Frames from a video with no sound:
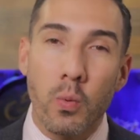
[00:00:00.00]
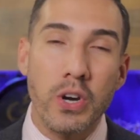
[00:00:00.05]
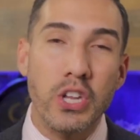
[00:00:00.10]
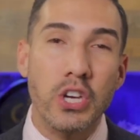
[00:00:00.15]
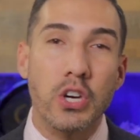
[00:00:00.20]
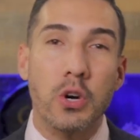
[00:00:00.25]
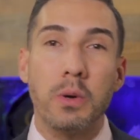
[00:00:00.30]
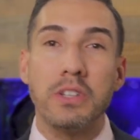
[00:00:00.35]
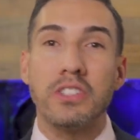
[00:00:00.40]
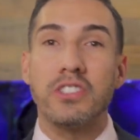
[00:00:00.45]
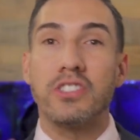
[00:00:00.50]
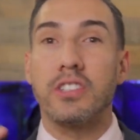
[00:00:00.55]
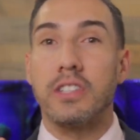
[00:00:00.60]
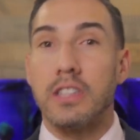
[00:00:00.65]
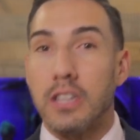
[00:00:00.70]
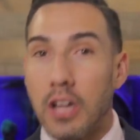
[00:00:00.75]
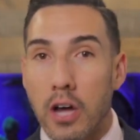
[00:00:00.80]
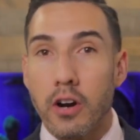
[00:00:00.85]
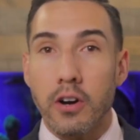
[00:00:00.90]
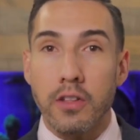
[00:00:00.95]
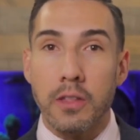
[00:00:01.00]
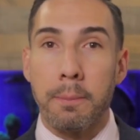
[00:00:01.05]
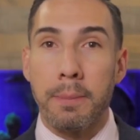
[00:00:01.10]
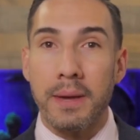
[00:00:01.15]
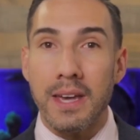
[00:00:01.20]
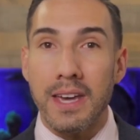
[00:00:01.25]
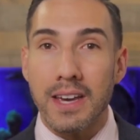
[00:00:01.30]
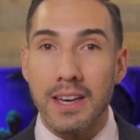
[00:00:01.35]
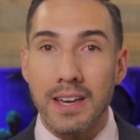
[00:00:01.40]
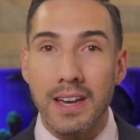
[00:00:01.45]
when you go and slaughter the
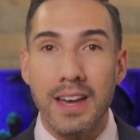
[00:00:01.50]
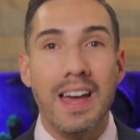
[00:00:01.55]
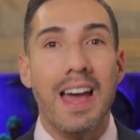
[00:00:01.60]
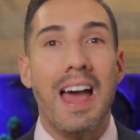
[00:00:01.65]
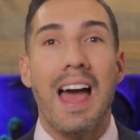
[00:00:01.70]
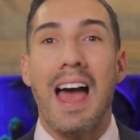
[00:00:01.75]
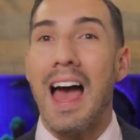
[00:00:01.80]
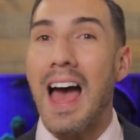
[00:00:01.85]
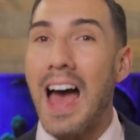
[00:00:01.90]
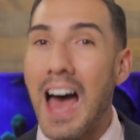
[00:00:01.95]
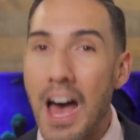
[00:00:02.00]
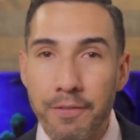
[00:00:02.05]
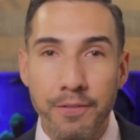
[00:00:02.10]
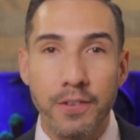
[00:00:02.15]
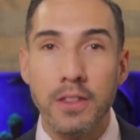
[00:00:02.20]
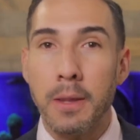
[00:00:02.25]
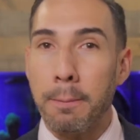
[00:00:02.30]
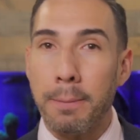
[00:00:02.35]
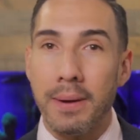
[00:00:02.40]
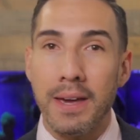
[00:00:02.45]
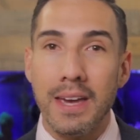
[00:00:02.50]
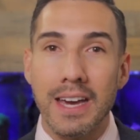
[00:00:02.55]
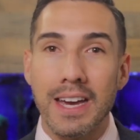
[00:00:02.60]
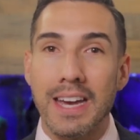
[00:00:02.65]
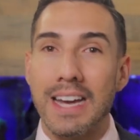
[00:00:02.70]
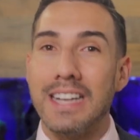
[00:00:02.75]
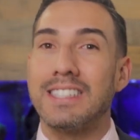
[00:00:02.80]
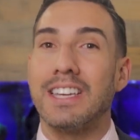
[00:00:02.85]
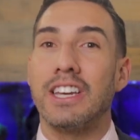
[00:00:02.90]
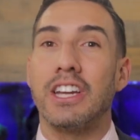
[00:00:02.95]
pig, half of the pig
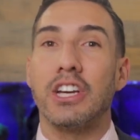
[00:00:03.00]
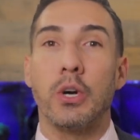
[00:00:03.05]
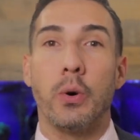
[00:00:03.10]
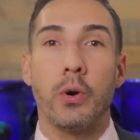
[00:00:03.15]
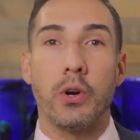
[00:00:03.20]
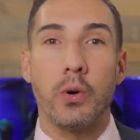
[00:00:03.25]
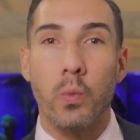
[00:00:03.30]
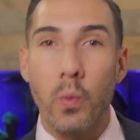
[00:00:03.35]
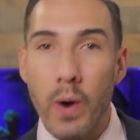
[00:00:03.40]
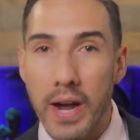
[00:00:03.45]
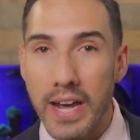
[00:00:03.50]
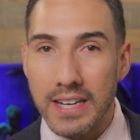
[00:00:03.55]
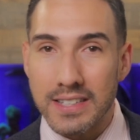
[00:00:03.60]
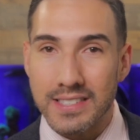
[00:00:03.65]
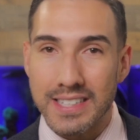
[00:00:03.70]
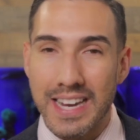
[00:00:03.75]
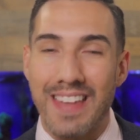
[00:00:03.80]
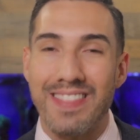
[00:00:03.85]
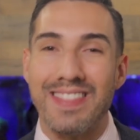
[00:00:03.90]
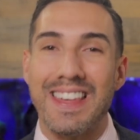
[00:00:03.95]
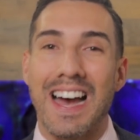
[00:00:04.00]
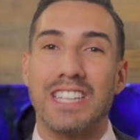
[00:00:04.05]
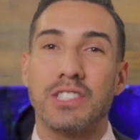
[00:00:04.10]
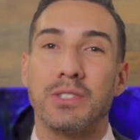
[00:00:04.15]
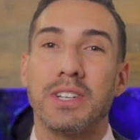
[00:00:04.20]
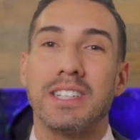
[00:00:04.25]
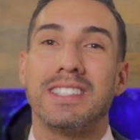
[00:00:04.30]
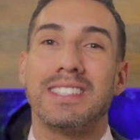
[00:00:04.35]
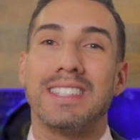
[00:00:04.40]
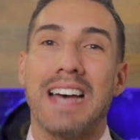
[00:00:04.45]
is gonna go to waste. And
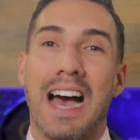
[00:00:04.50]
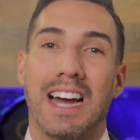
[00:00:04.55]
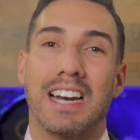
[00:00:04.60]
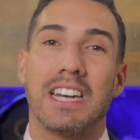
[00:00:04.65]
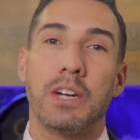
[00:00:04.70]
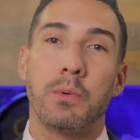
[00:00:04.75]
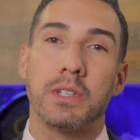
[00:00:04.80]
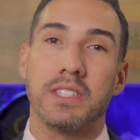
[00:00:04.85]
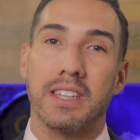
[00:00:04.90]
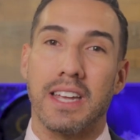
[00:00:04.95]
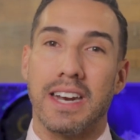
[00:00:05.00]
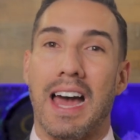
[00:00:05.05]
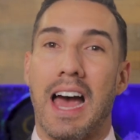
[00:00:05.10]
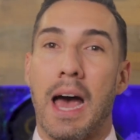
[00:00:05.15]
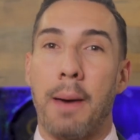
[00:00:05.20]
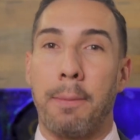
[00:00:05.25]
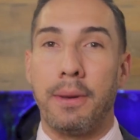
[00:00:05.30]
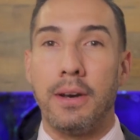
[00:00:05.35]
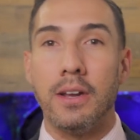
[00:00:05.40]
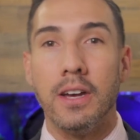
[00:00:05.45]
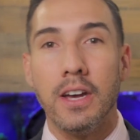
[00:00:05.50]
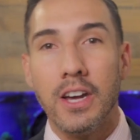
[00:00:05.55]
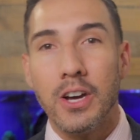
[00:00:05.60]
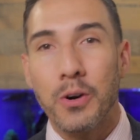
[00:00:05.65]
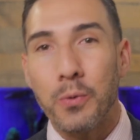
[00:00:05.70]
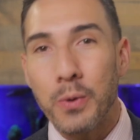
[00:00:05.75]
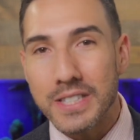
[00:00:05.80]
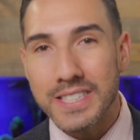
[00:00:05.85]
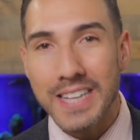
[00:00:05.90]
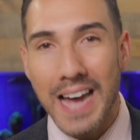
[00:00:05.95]
that's exactly what's gonna happen
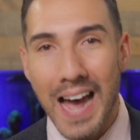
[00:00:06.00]
with